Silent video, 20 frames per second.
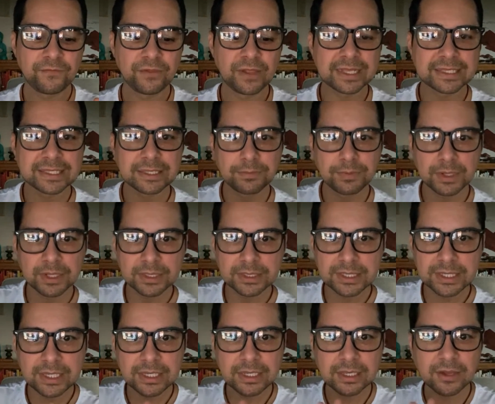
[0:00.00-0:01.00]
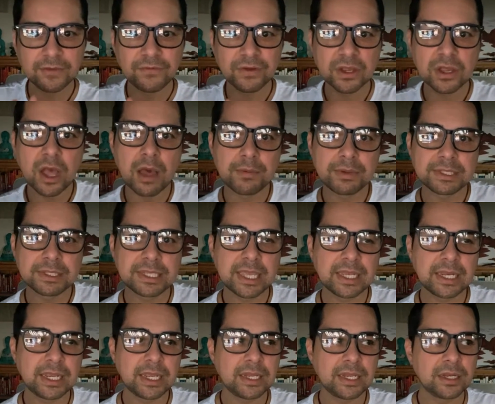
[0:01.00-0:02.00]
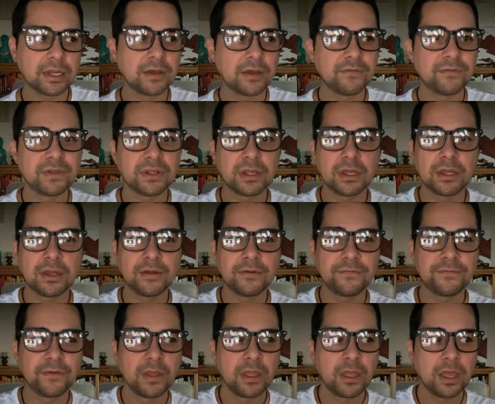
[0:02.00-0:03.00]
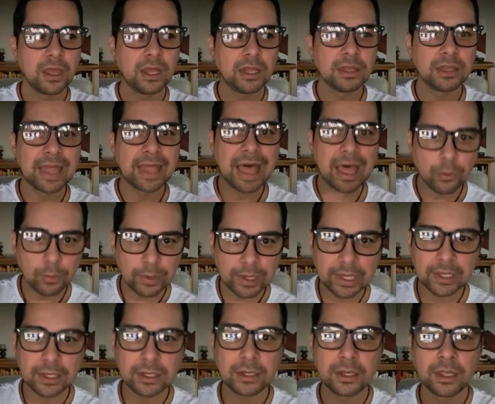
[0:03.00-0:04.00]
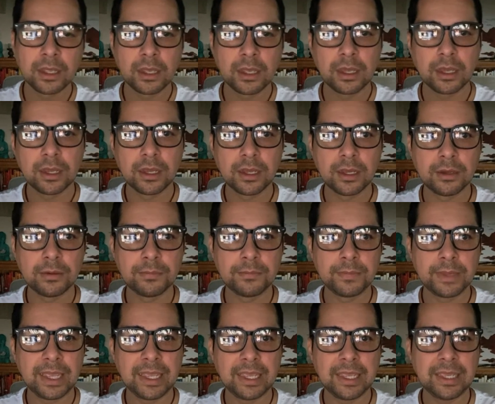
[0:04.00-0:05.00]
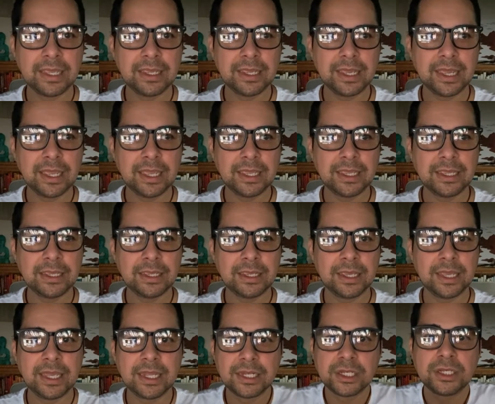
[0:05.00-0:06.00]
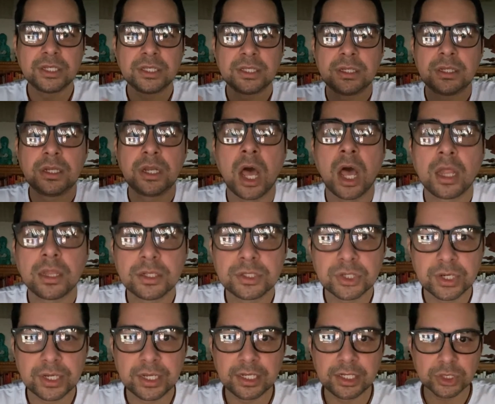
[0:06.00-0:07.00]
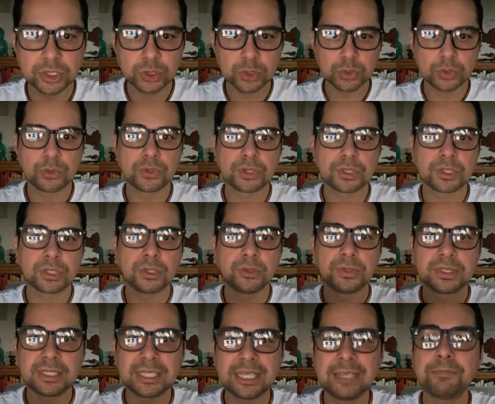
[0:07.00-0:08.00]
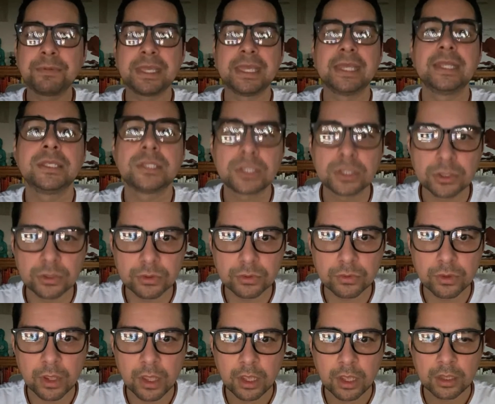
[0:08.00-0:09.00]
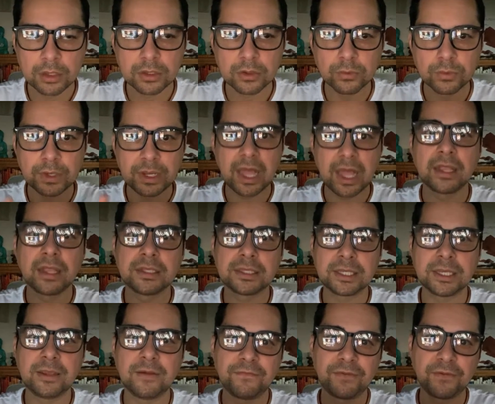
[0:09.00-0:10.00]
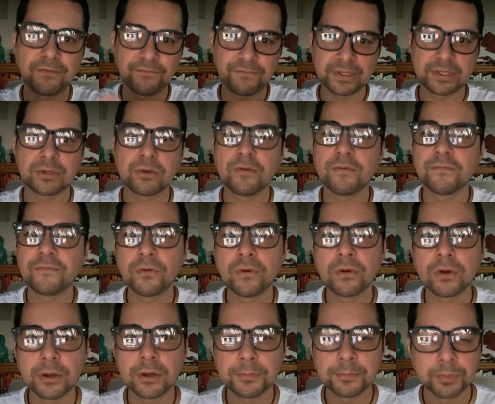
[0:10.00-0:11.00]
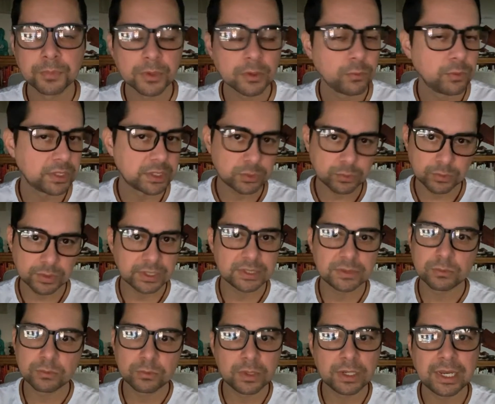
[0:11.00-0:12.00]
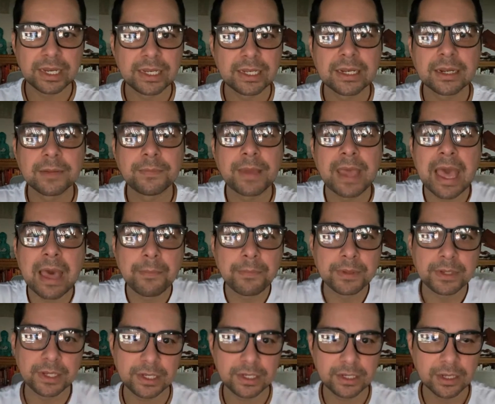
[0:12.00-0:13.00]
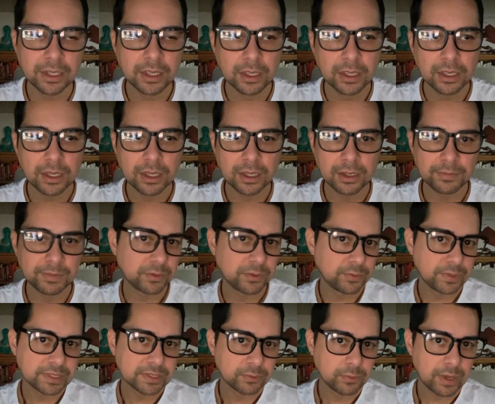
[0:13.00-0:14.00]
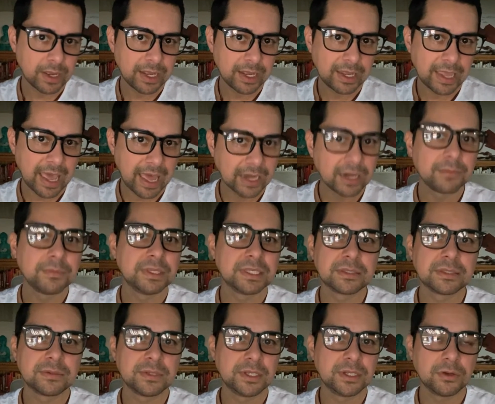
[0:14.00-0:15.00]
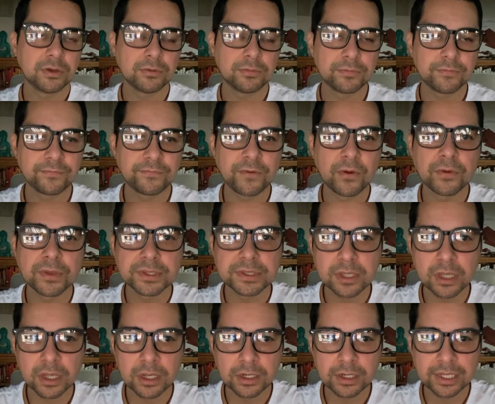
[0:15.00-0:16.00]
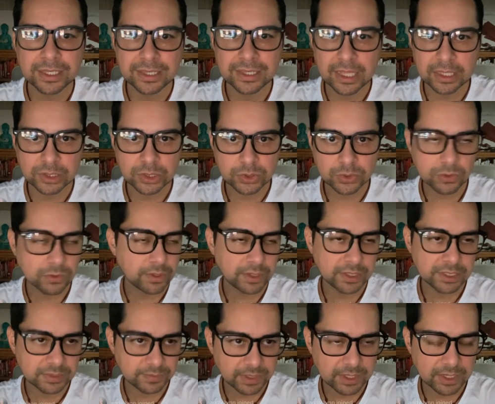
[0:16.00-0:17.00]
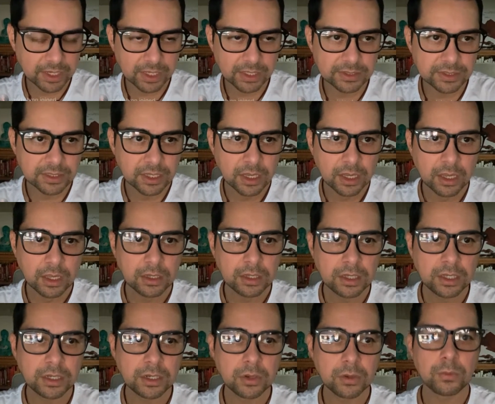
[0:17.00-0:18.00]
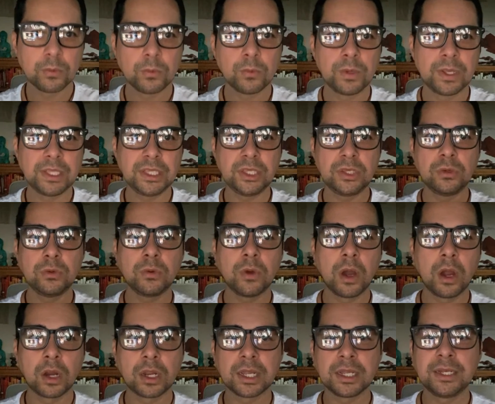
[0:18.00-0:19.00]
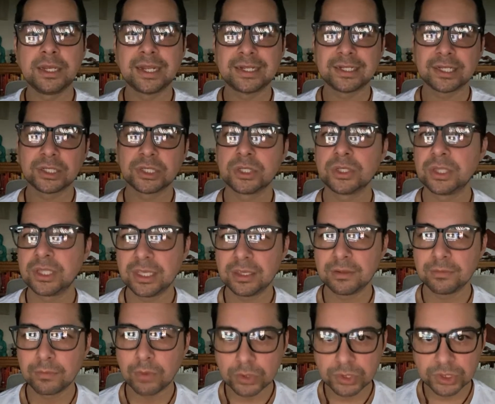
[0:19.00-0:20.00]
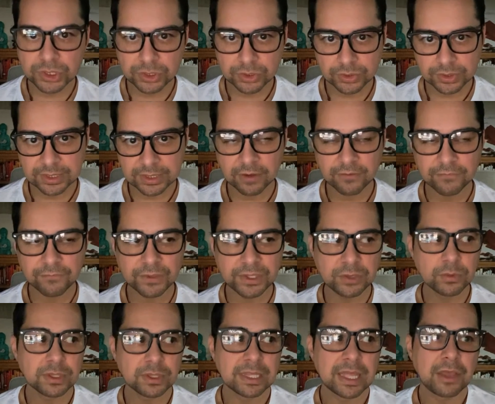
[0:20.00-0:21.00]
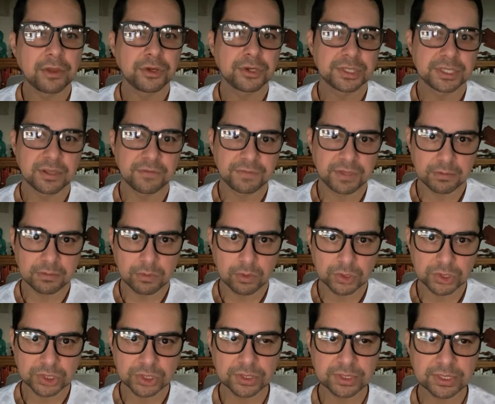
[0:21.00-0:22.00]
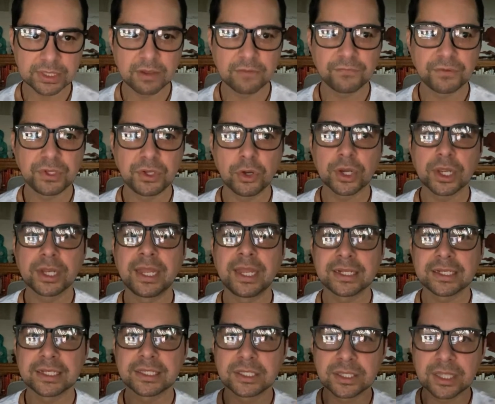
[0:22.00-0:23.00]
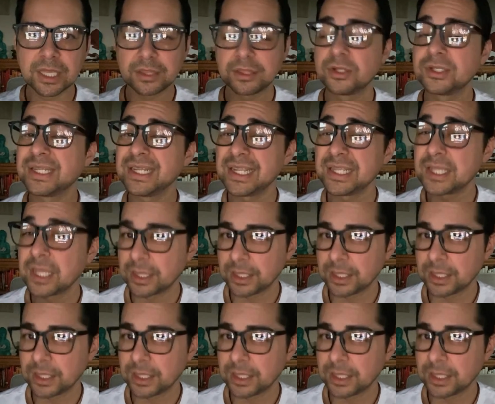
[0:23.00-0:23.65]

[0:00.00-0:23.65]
flexibility, of accommodating, of allowing a hidden knowledge or hidden truth to seep into the reality of the physical form, which was what ended up happening. And the reason why Adam is, focused on in that story is because, when you are connected to the emotional self, when you allow yourself the emotional self, and you're connected to that, there's